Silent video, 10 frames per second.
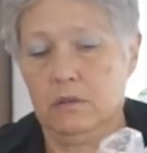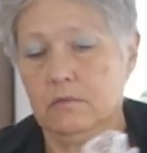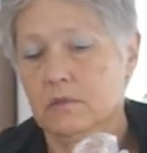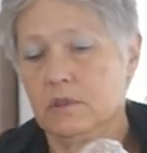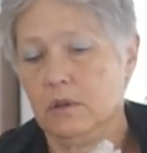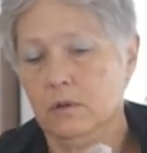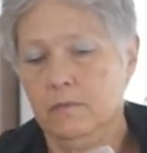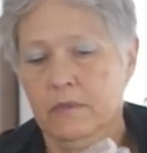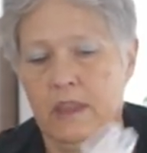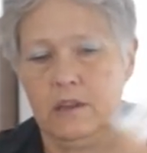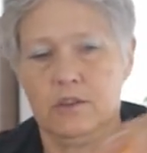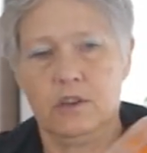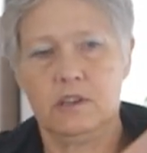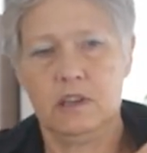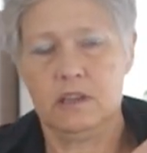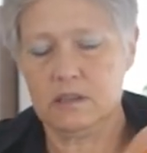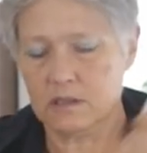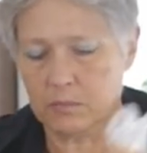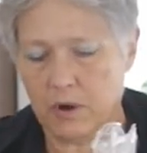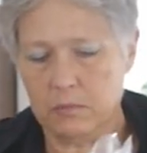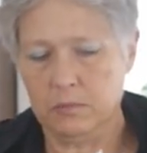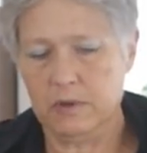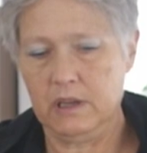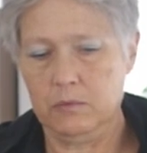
So as you can see, this is probably,